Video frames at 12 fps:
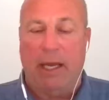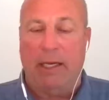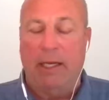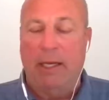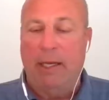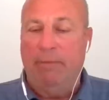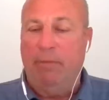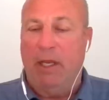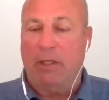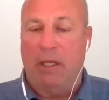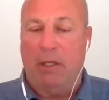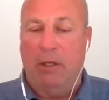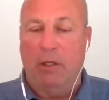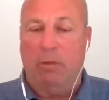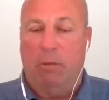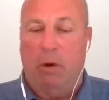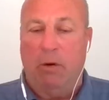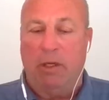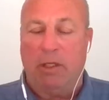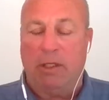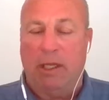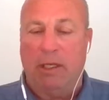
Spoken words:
night is a huge bonus,